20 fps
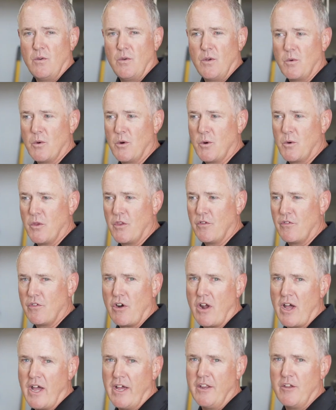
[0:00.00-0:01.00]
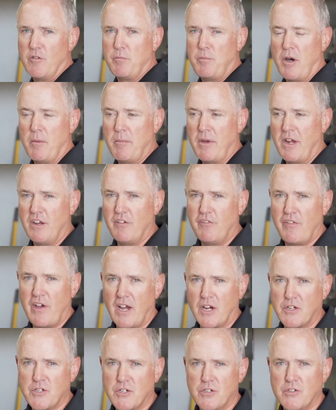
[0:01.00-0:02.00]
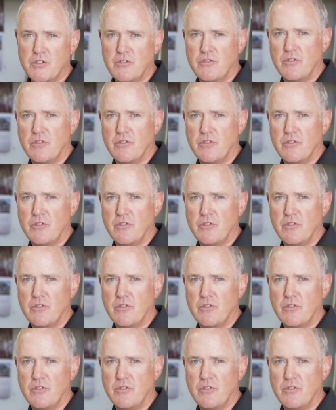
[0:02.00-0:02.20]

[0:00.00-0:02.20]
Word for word: We work with a variety of pump manufacturers